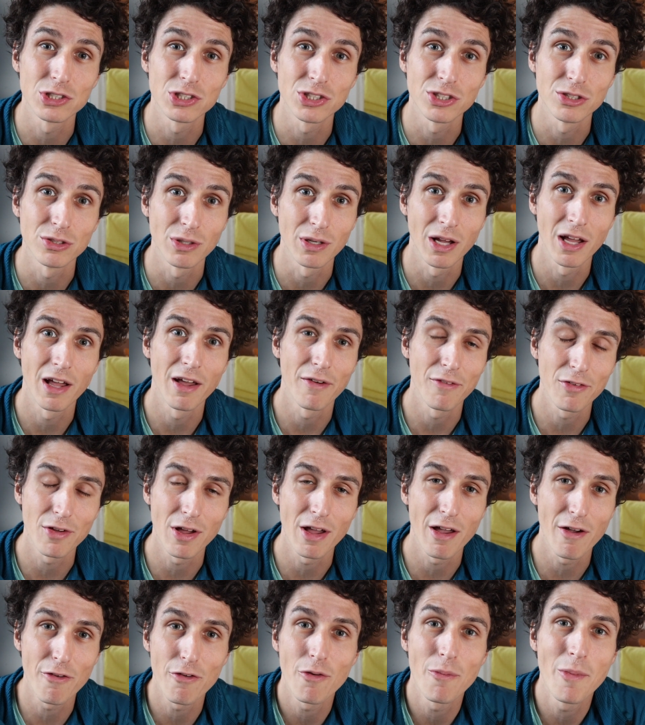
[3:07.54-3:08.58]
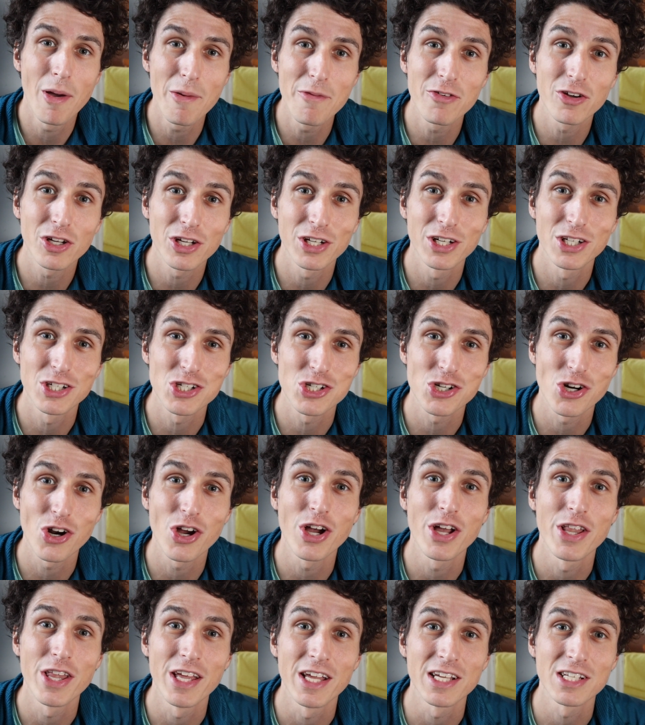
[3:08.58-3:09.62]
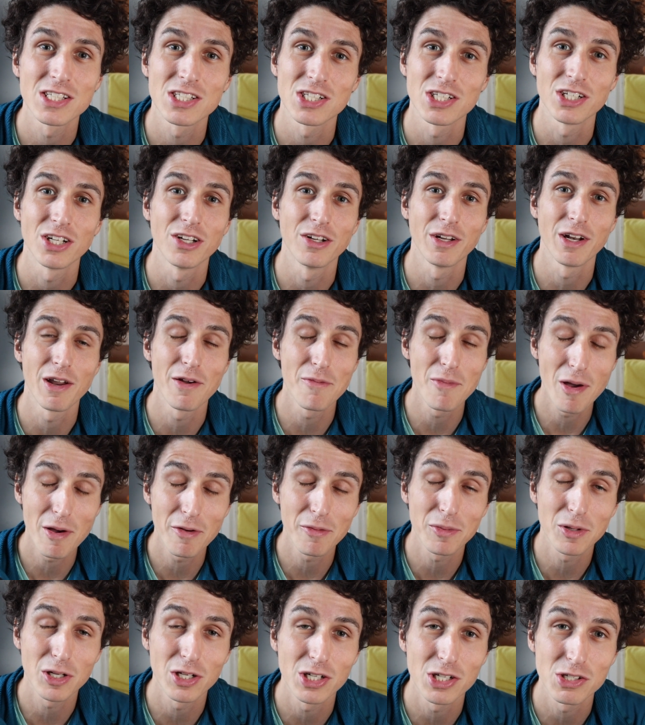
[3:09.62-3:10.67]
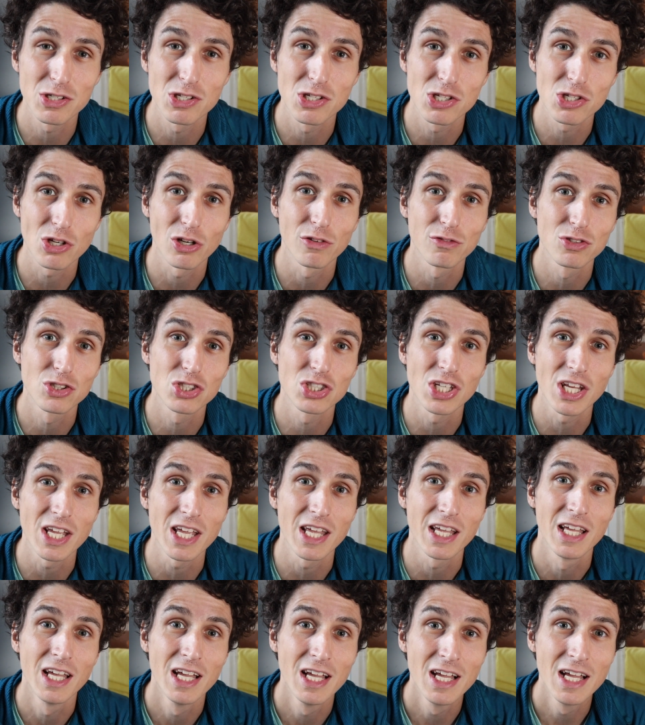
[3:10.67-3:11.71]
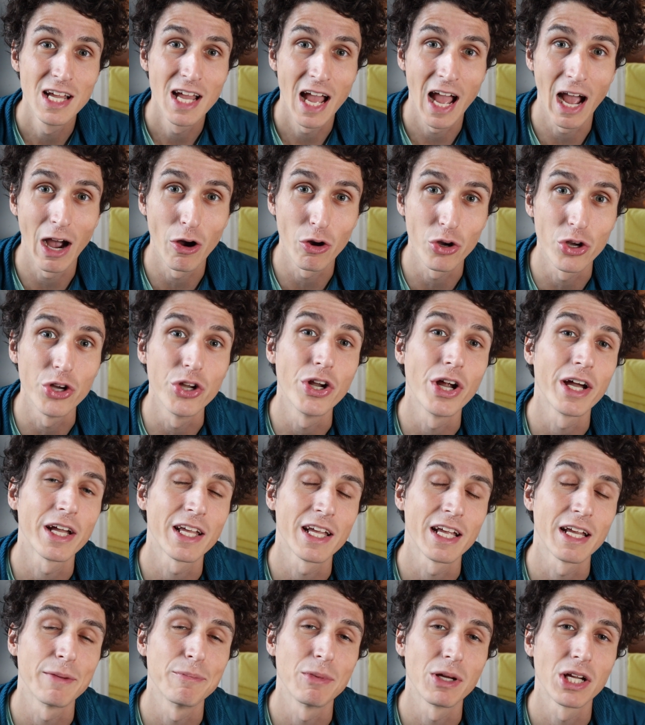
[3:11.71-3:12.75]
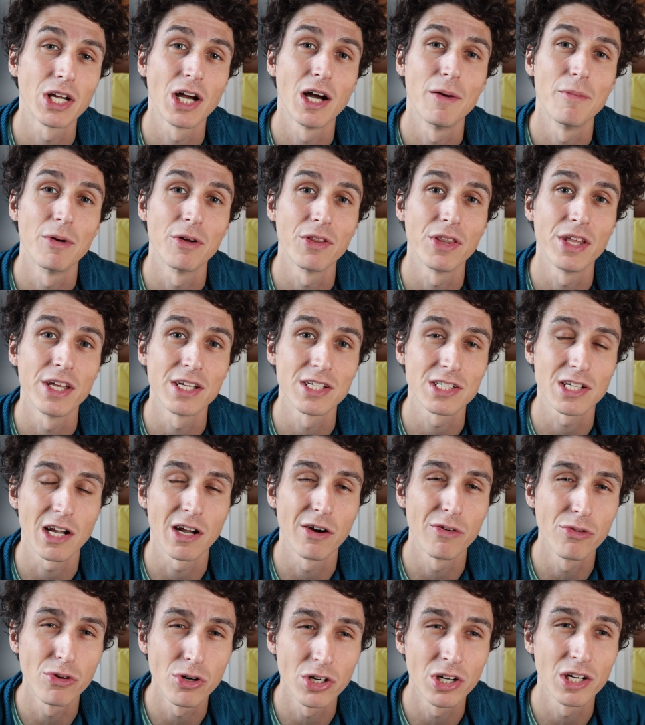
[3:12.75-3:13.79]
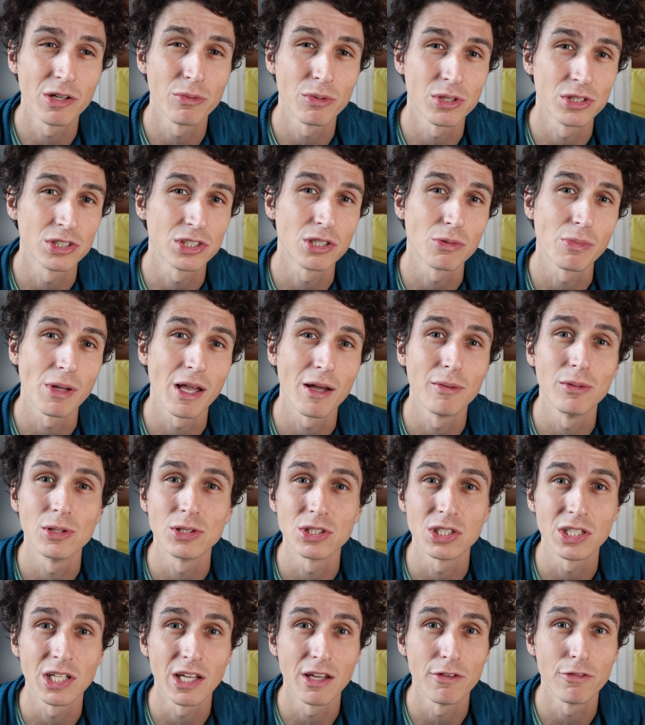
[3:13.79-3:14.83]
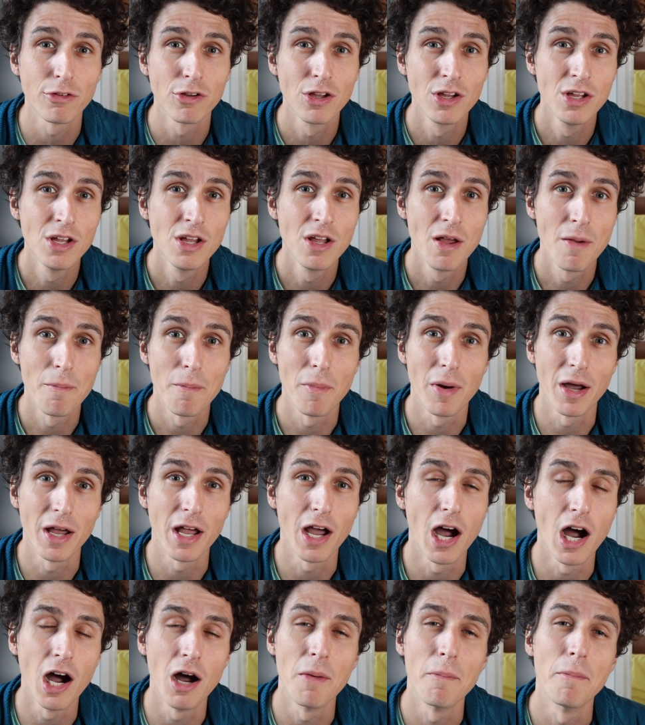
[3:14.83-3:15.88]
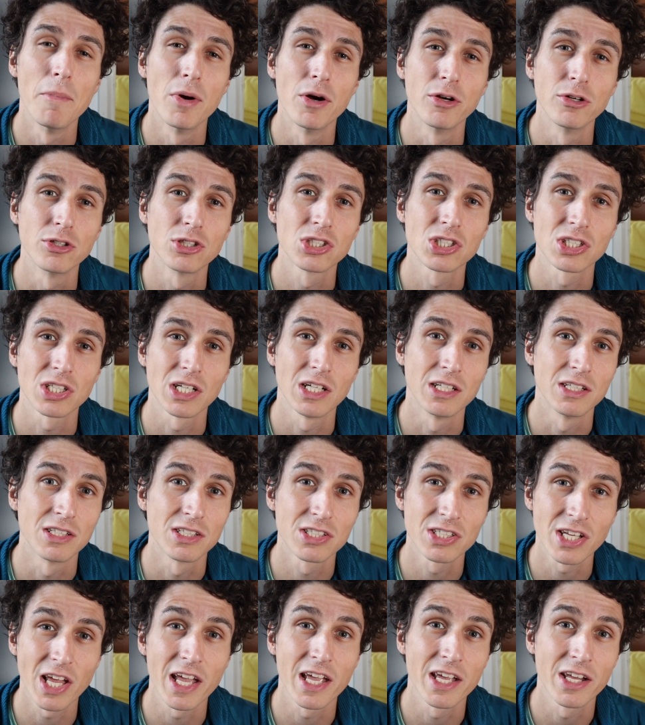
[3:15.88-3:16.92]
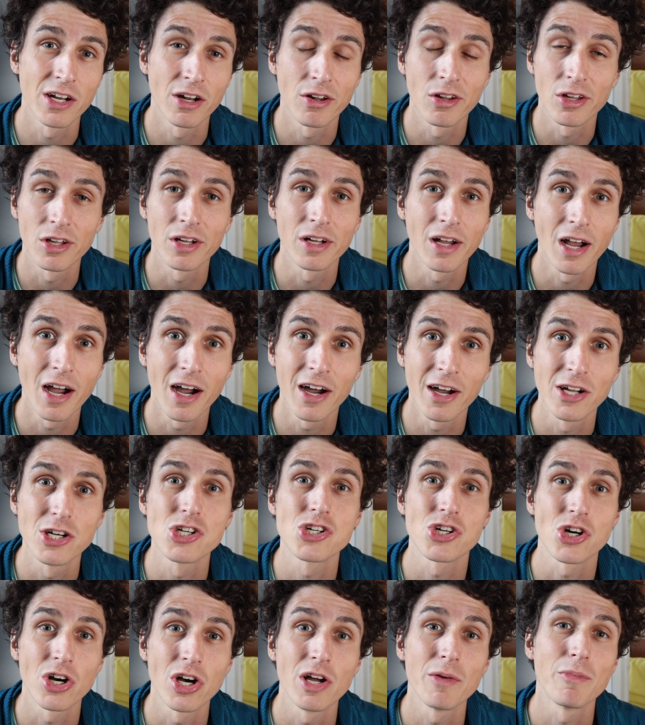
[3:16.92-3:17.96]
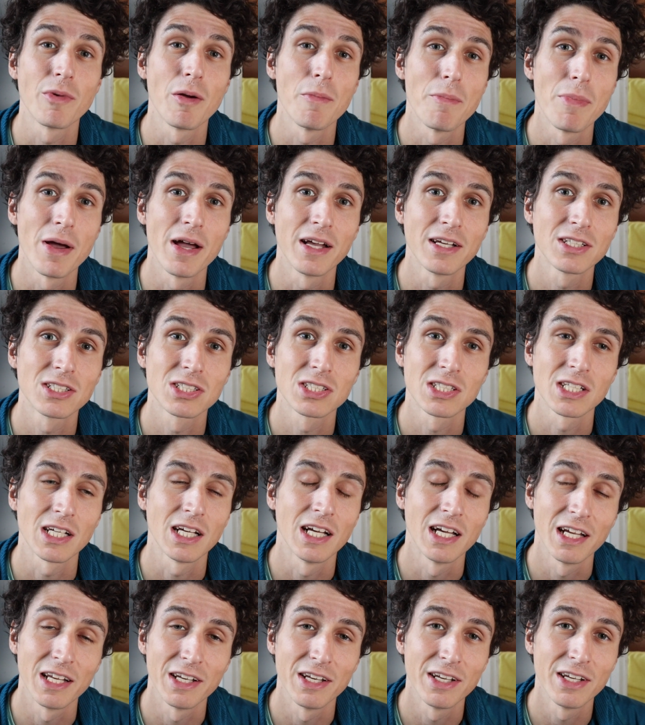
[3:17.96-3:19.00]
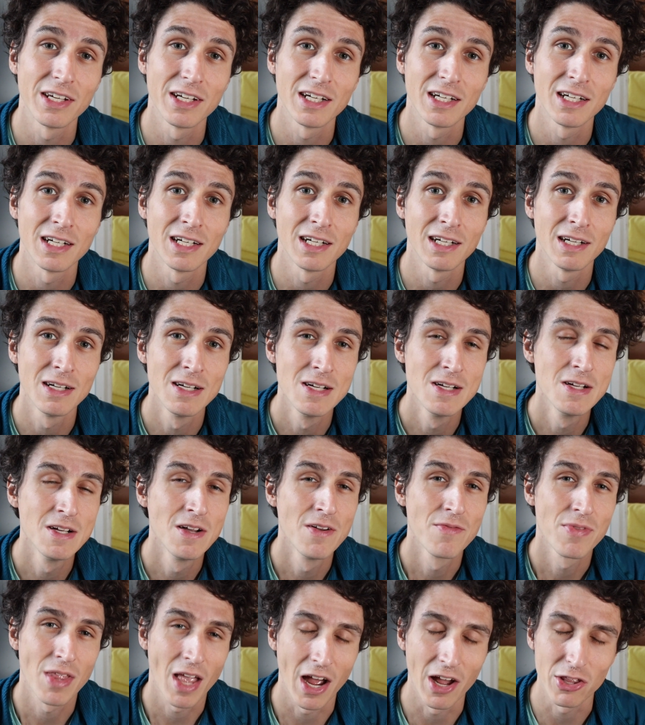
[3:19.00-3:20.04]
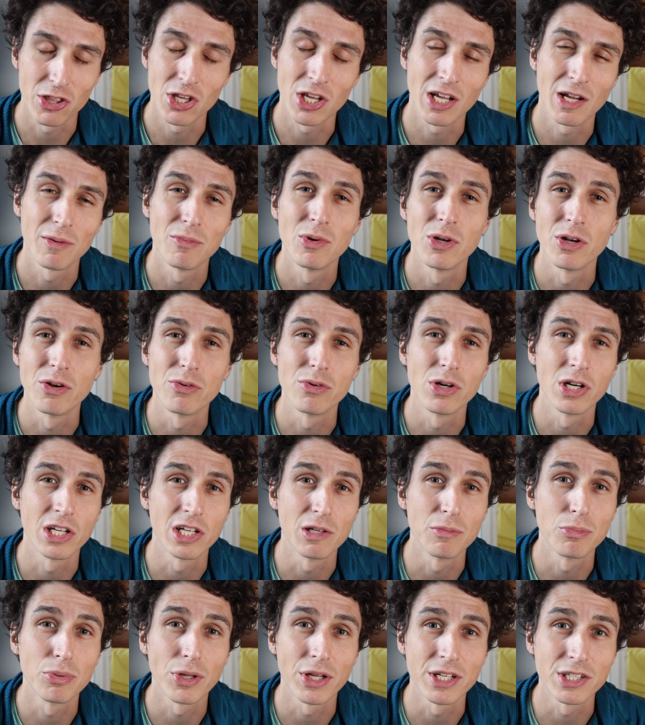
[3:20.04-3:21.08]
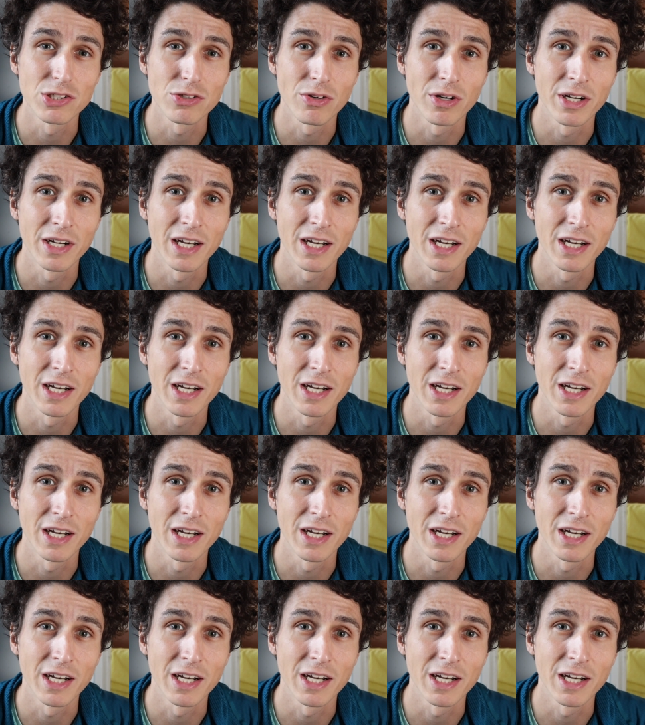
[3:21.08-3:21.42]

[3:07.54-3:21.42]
to. If I'm ever going to try this, you know, and I'm going to sort of see how good I can become at this, I really want to be able to give my utmost and say, you know, like, I tried my best, and I think I'm in a really good place right